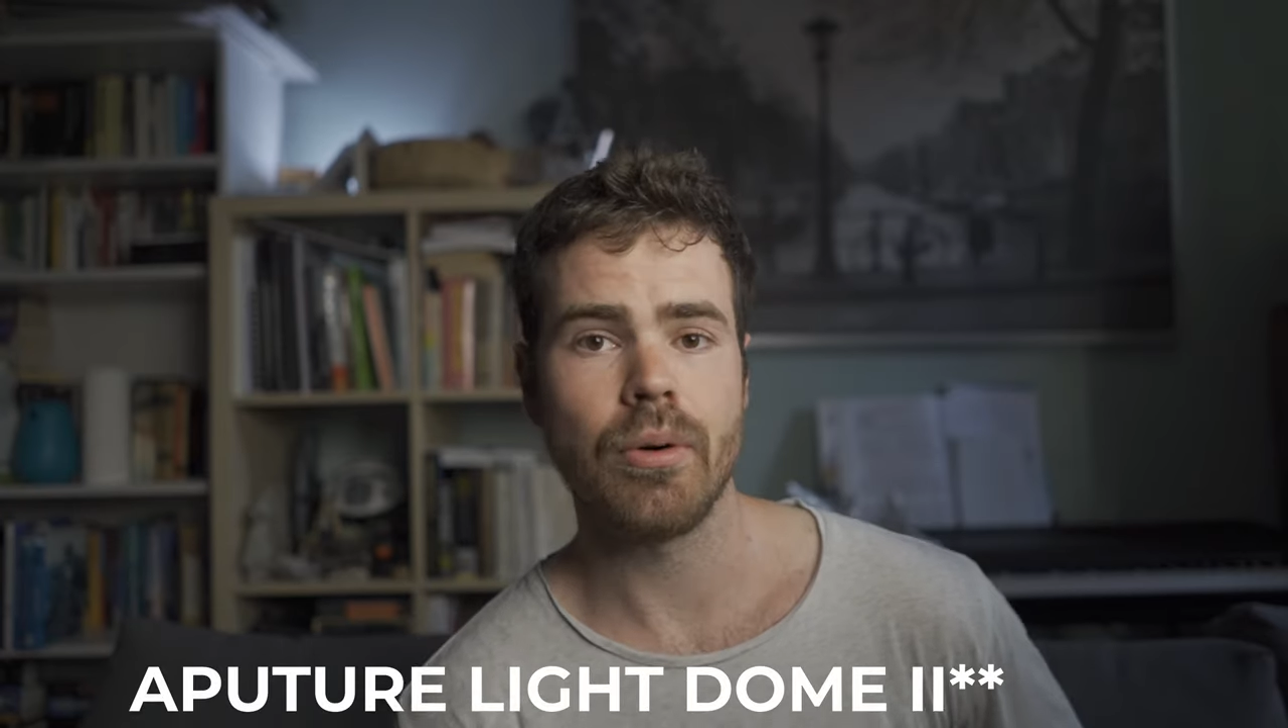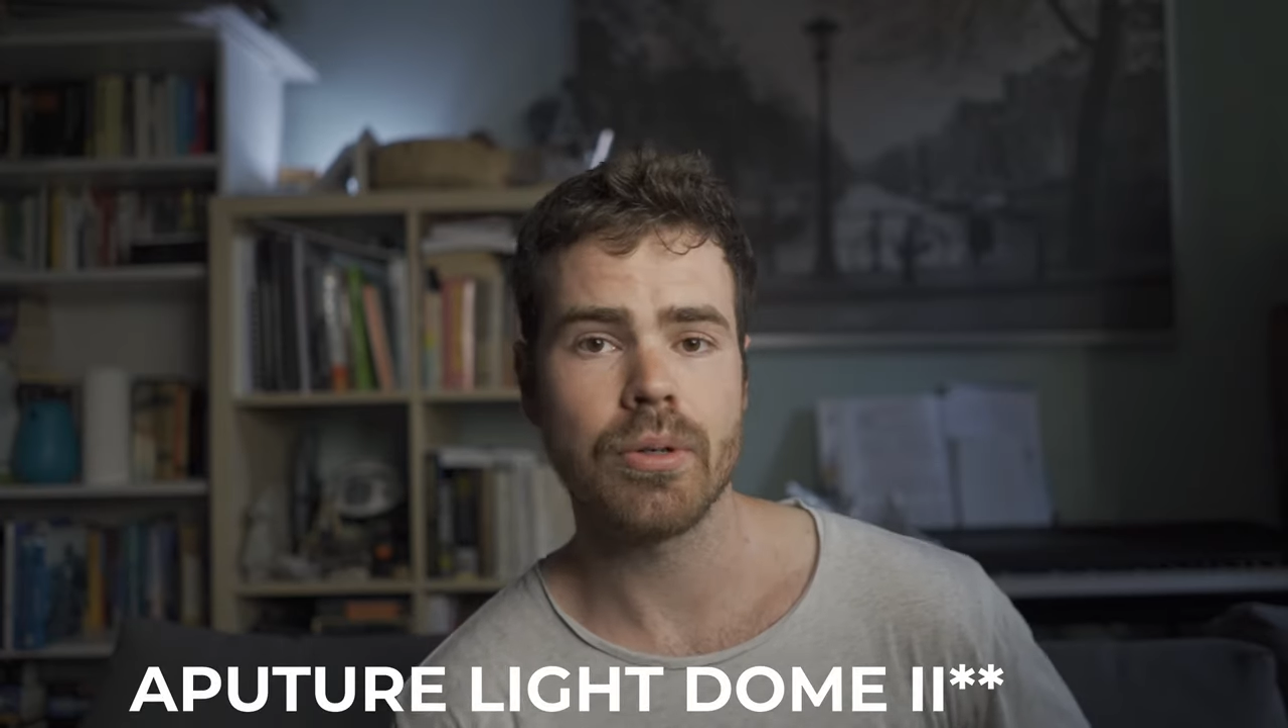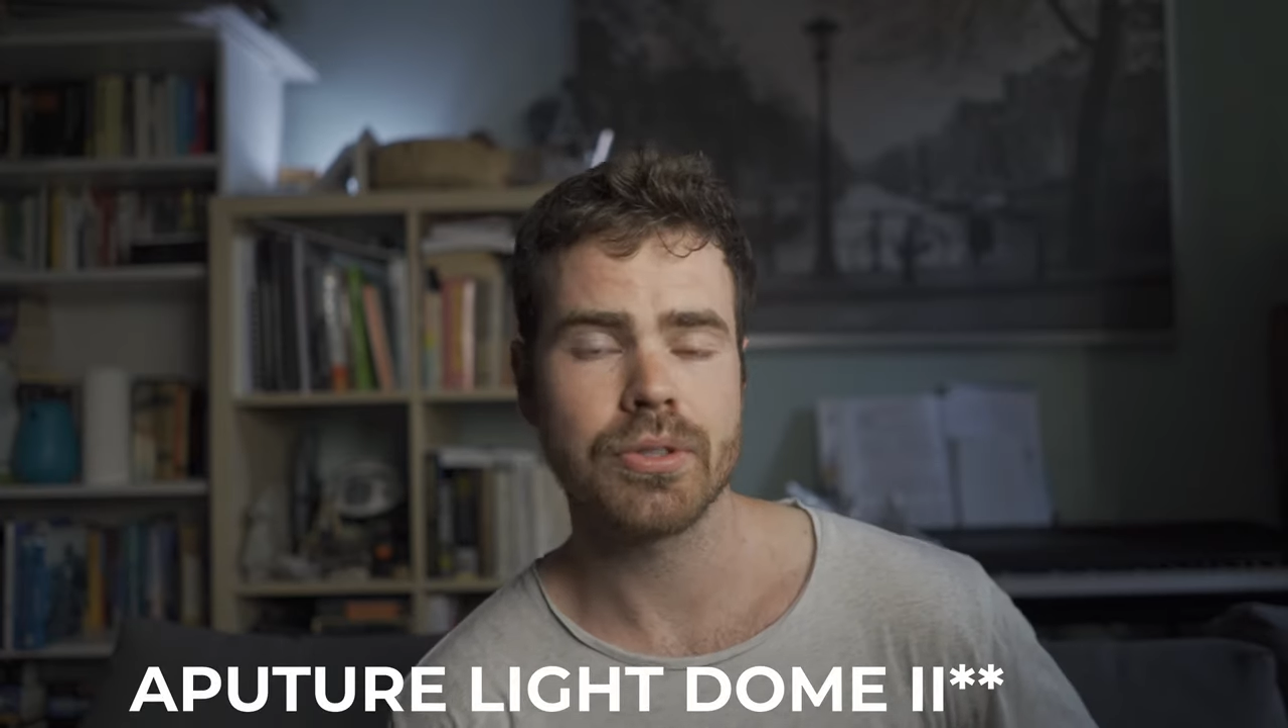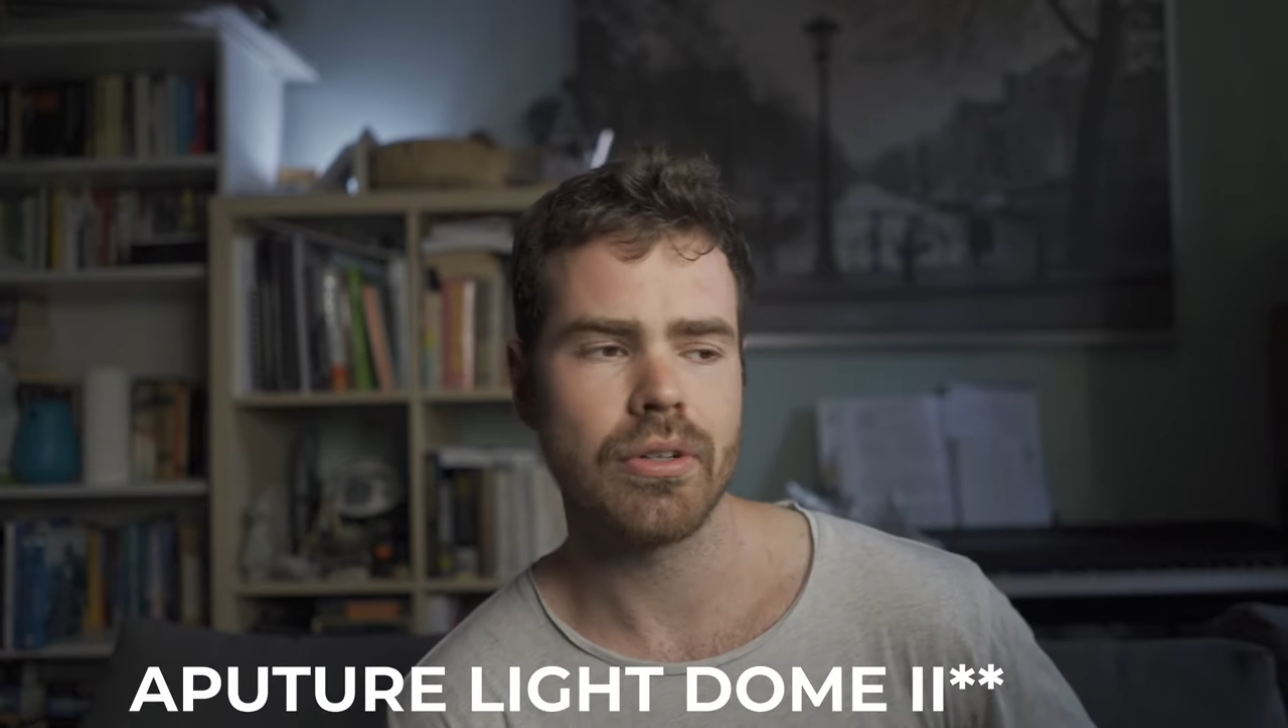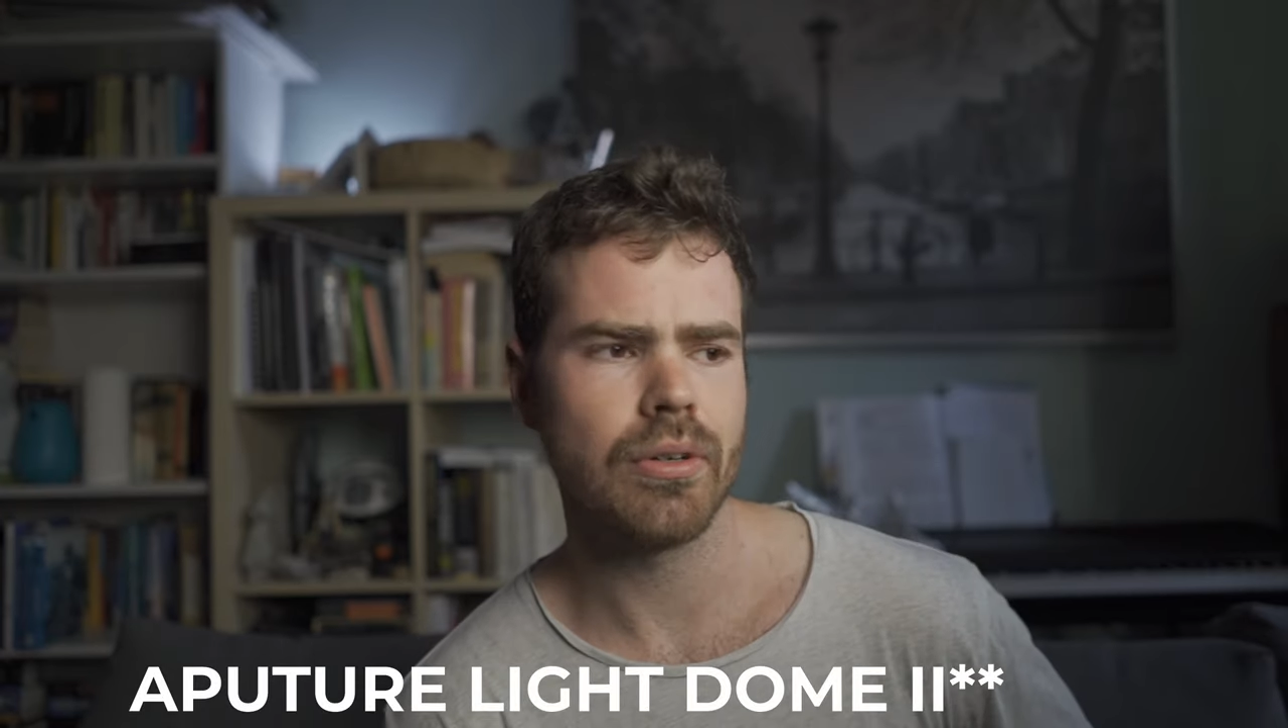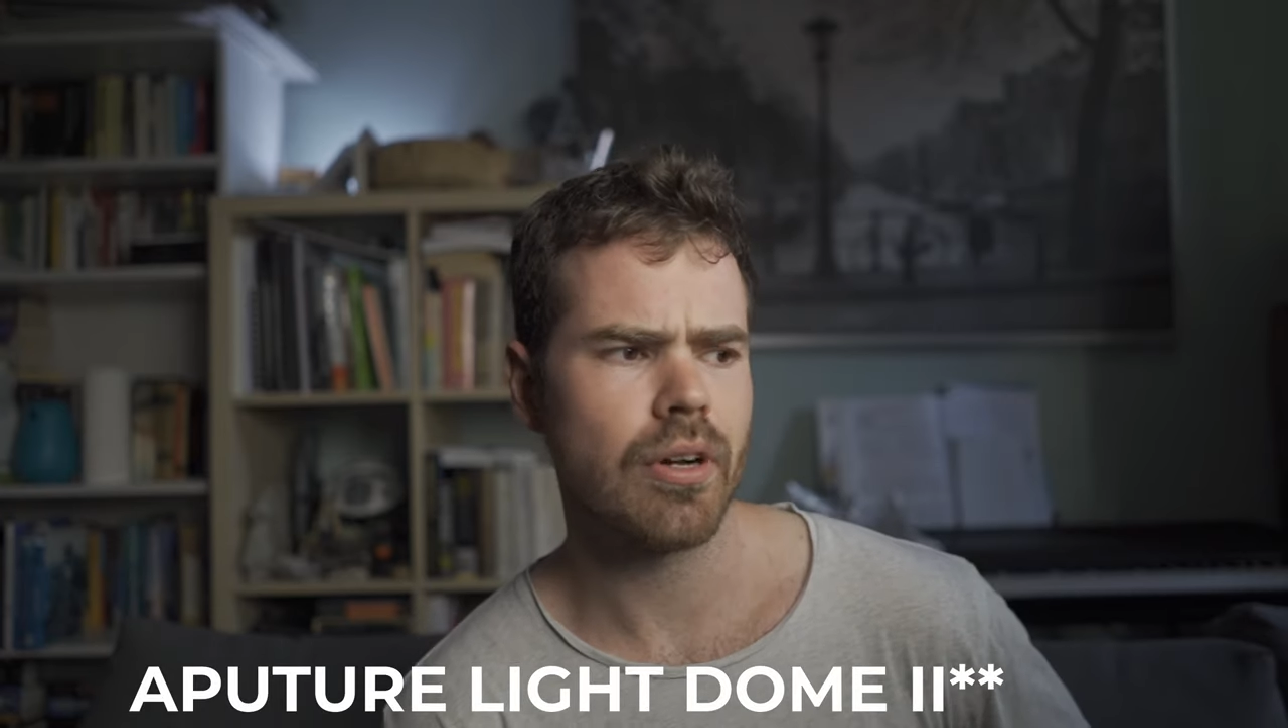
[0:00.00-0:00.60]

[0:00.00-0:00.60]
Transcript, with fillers: also